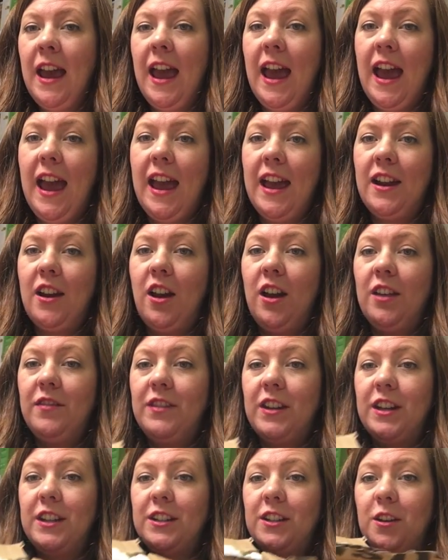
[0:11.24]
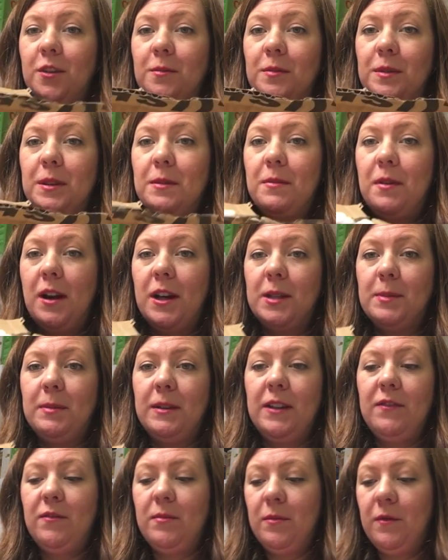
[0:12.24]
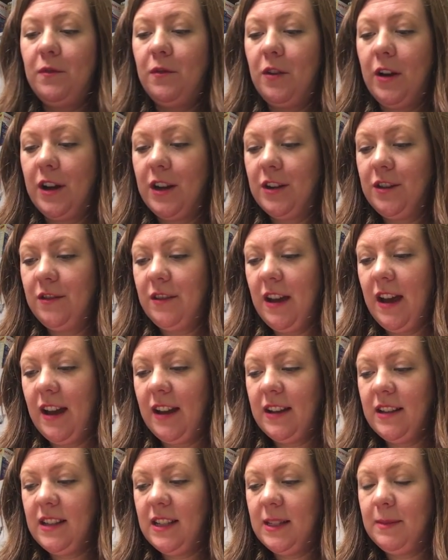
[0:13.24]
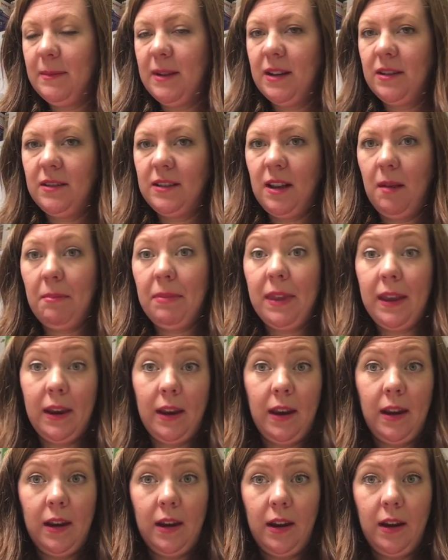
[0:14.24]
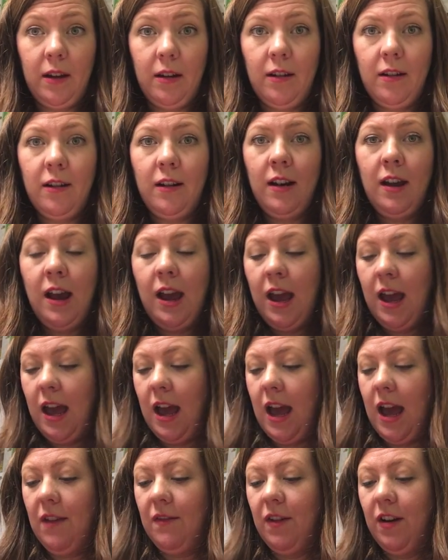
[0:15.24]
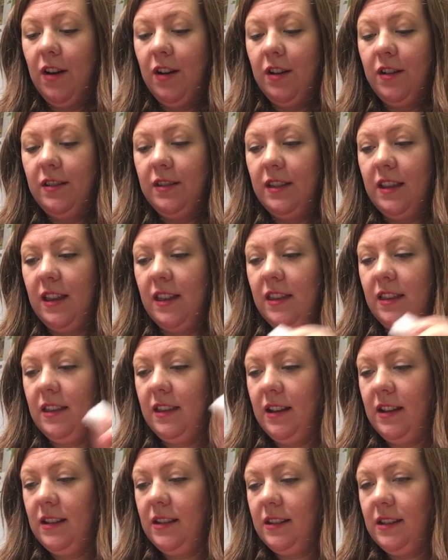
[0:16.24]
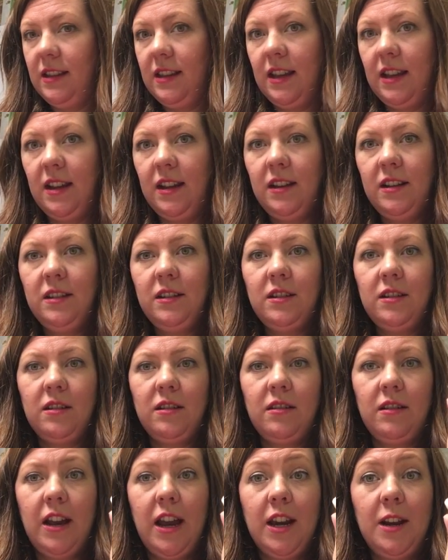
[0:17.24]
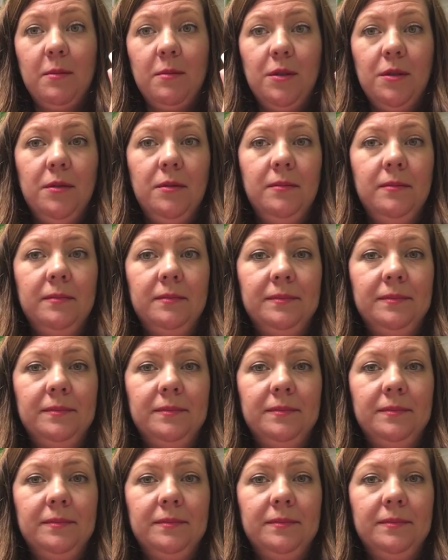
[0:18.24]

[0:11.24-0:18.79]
And all I've done is open the box, but even before I could do that, I could smell something in here. I've heard that these things are edible,